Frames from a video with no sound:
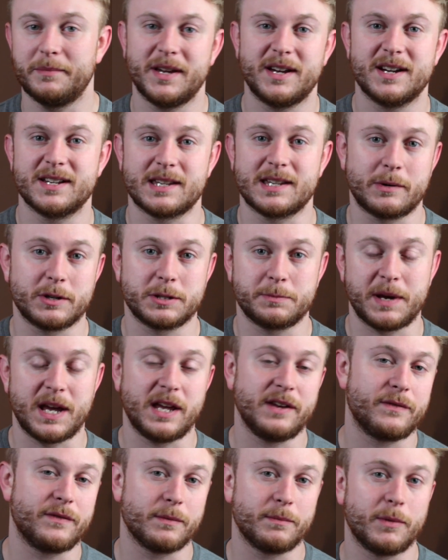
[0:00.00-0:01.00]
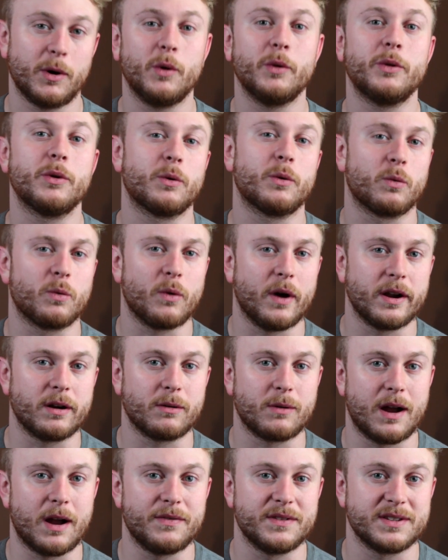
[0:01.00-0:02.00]
because I was paid for both right
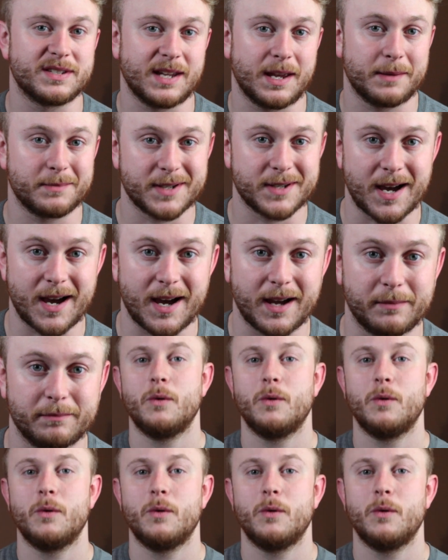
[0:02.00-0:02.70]
around the same time.